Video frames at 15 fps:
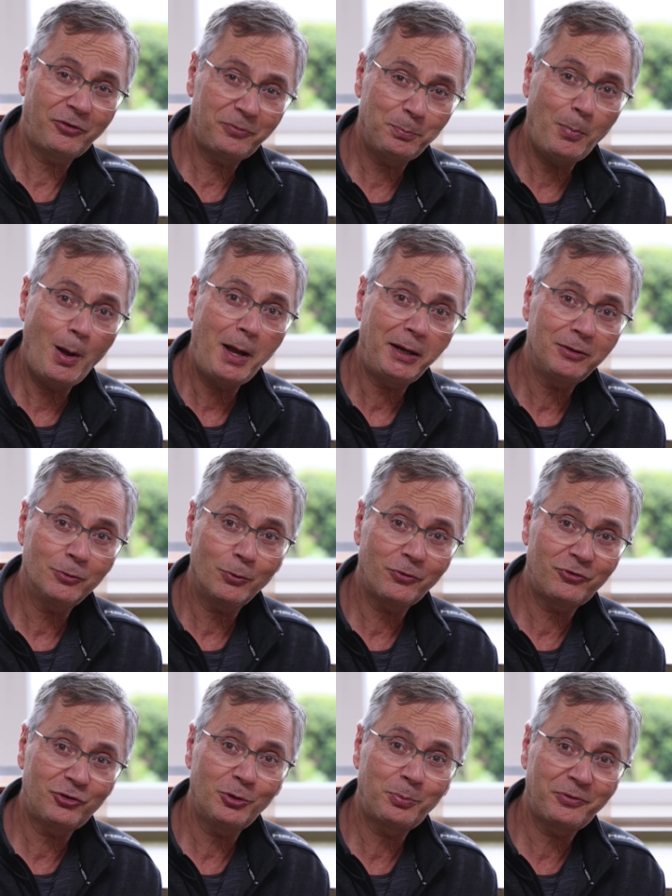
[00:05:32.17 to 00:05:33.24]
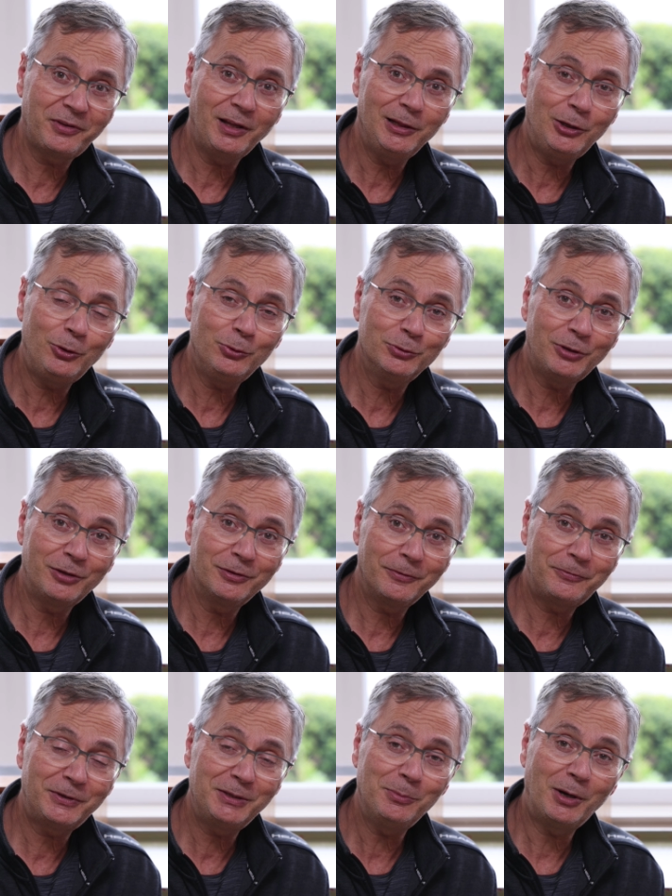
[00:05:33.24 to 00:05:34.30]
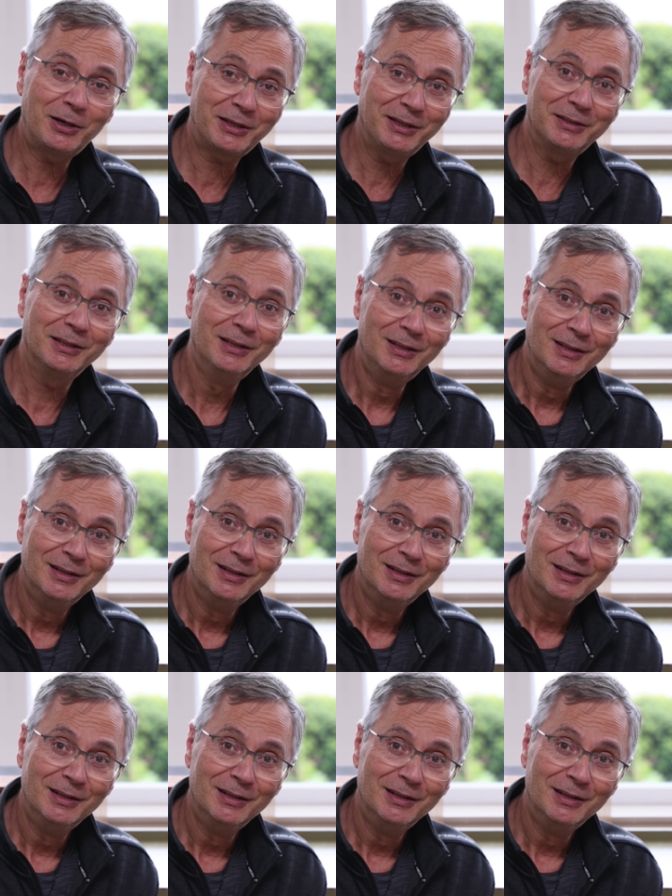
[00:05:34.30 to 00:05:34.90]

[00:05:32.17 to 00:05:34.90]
Just buying those chips alone on the free market